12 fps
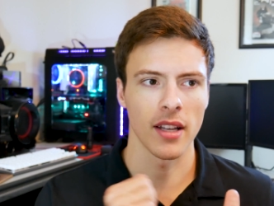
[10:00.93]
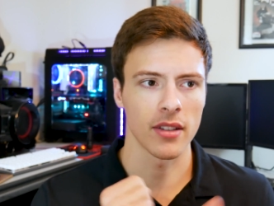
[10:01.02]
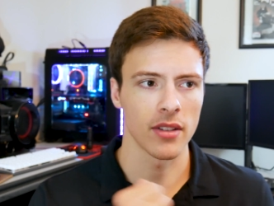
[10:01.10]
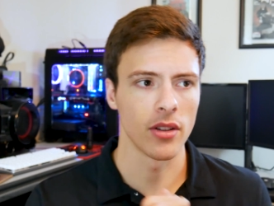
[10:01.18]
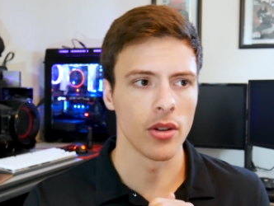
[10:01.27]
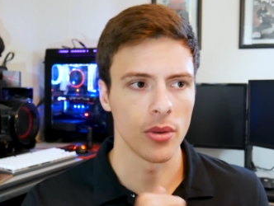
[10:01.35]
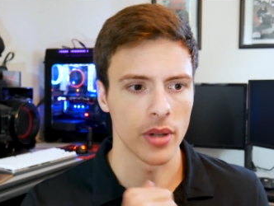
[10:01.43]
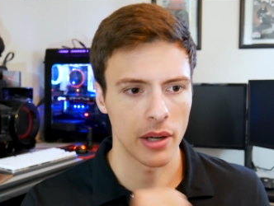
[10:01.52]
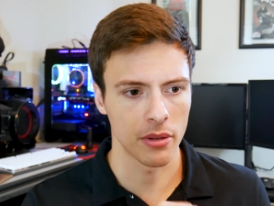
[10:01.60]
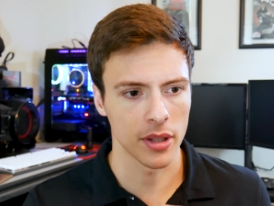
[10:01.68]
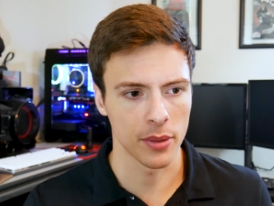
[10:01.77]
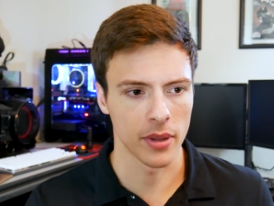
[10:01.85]
that's new and
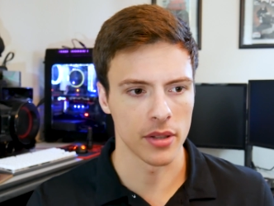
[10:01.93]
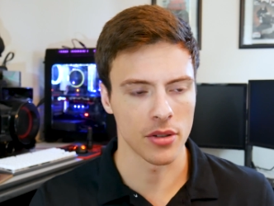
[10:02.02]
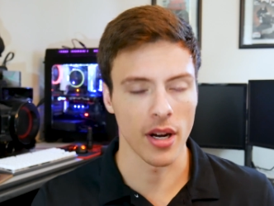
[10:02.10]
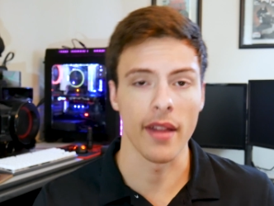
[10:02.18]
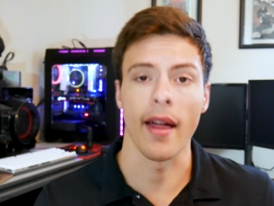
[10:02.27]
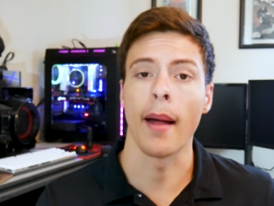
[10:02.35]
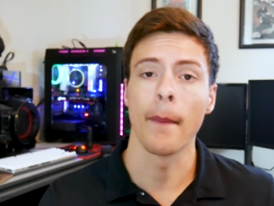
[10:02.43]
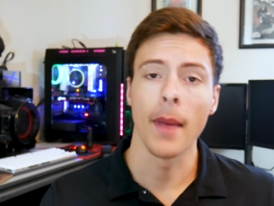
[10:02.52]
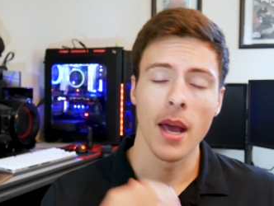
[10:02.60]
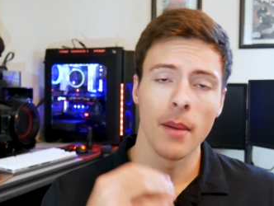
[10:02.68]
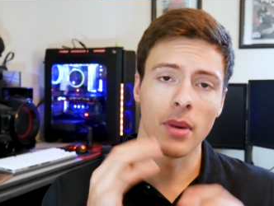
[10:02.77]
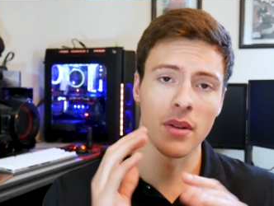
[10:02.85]
I really want to try that.
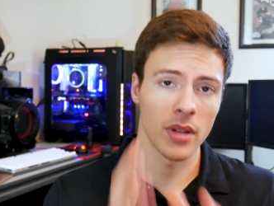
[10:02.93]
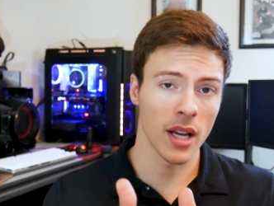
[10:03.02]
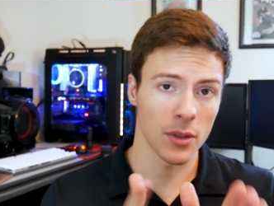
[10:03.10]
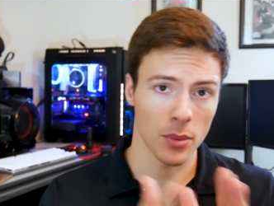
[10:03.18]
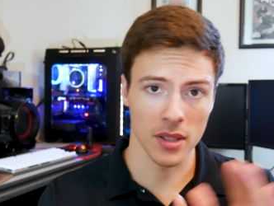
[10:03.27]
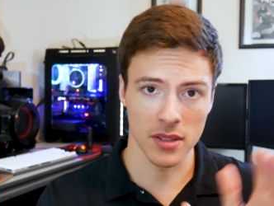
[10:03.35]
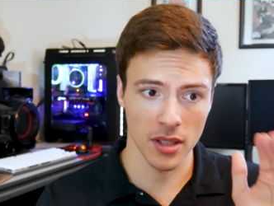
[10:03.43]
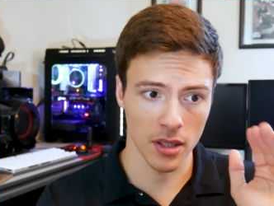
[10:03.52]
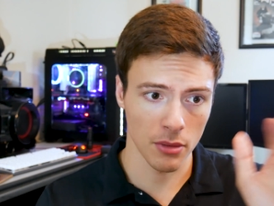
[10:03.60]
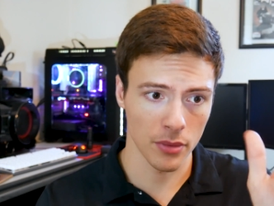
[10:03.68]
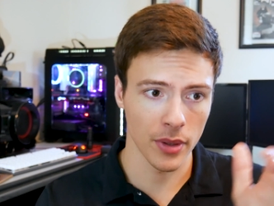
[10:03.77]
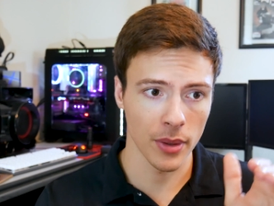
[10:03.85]
But if you guys want to
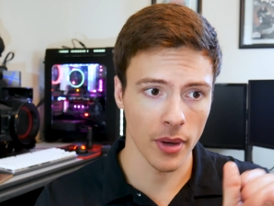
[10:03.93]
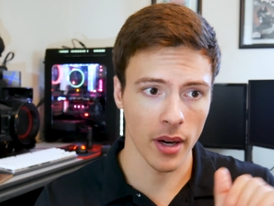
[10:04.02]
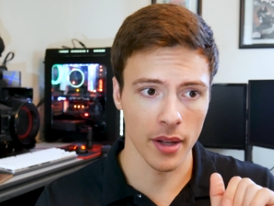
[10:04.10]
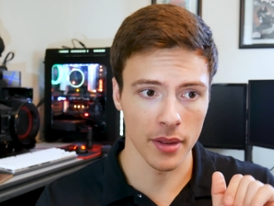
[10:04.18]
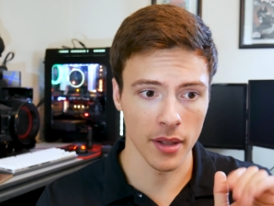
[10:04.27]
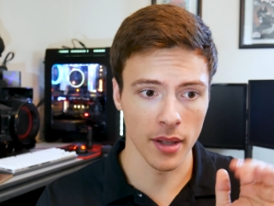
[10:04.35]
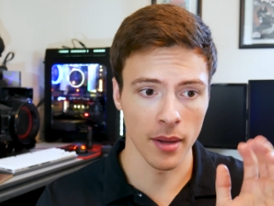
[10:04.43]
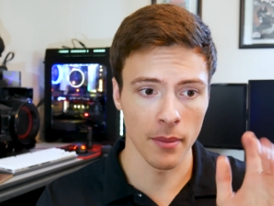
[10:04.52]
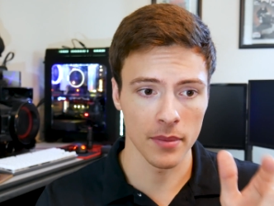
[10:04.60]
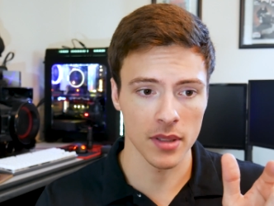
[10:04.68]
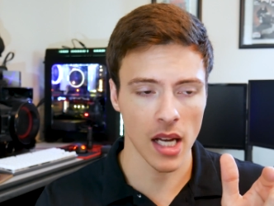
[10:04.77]
see a review on the